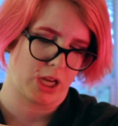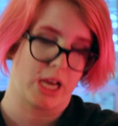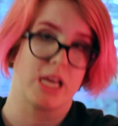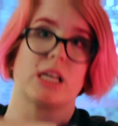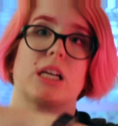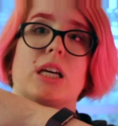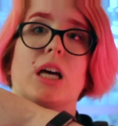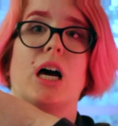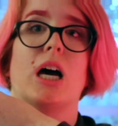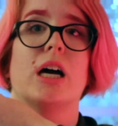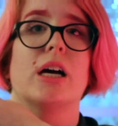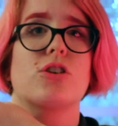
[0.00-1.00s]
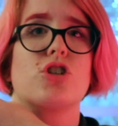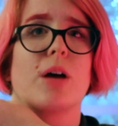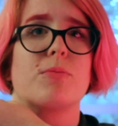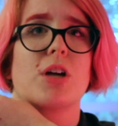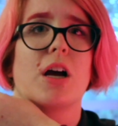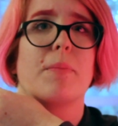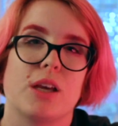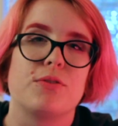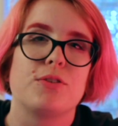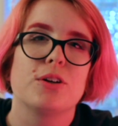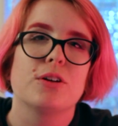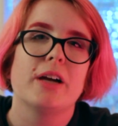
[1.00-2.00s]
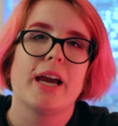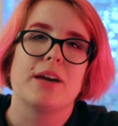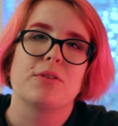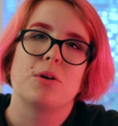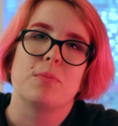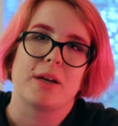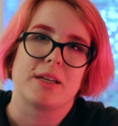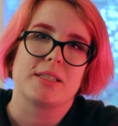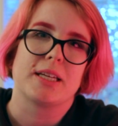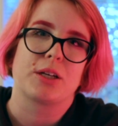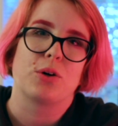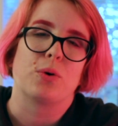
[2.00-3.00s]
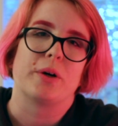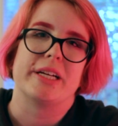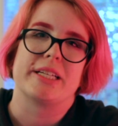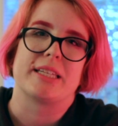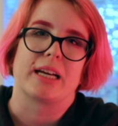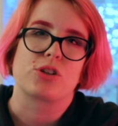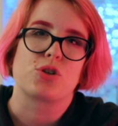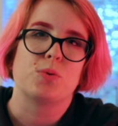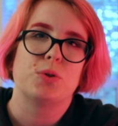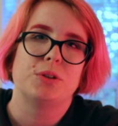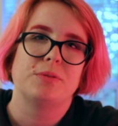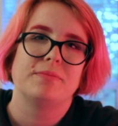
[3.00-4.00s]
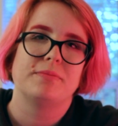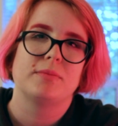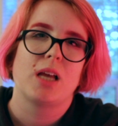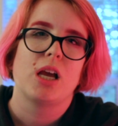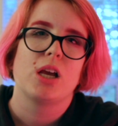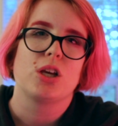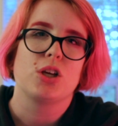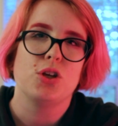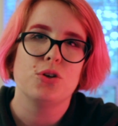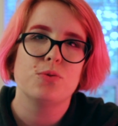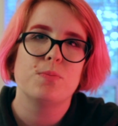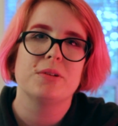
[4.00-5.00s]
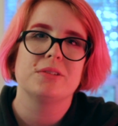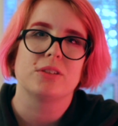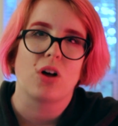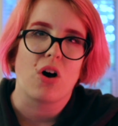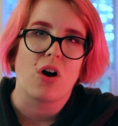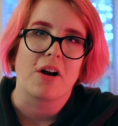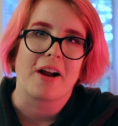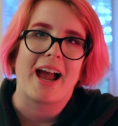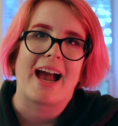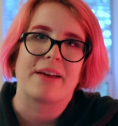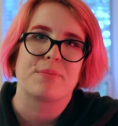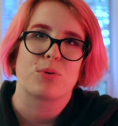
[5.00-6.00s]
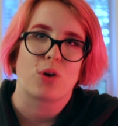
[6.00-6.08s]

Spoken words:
like, chop chop. If you're aromantic or asexual, you belong at